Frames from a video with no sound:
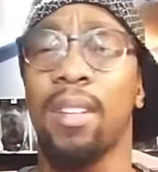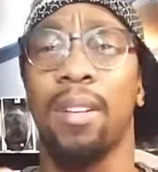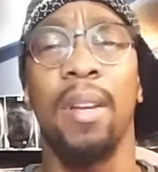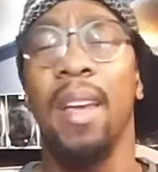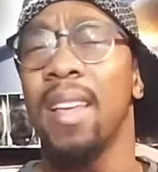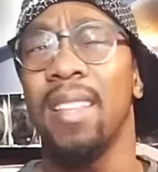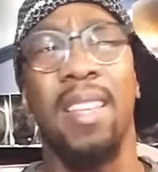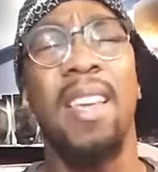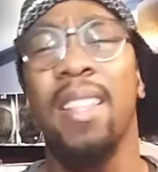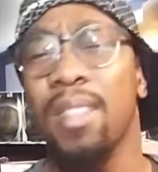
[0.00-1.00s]
You know,
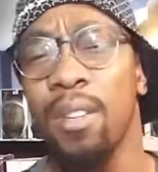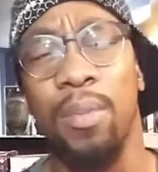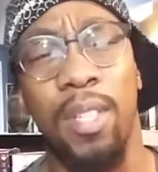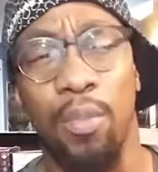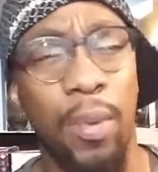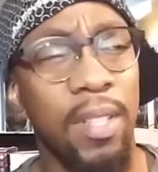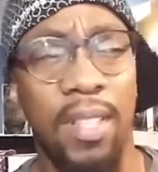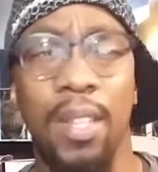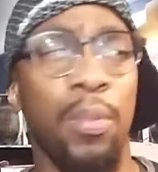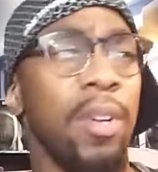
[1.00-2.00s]
there was this one
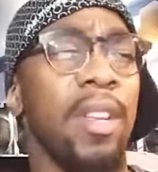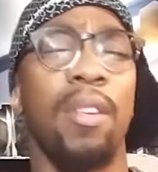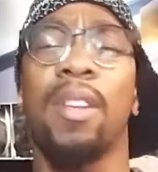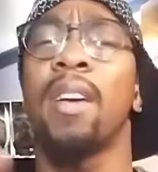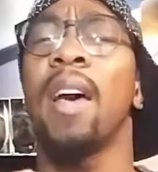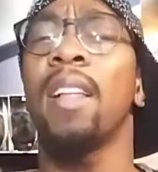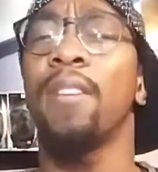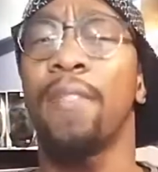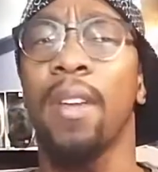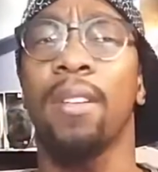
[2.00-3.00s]
scene where they're in the
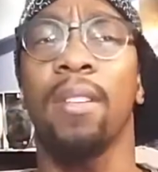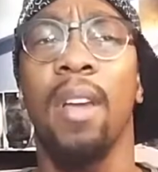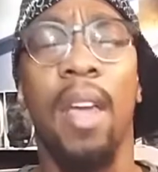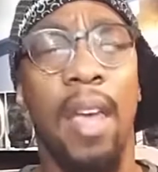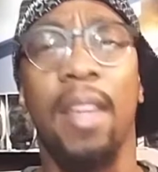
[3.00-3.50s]
elevator,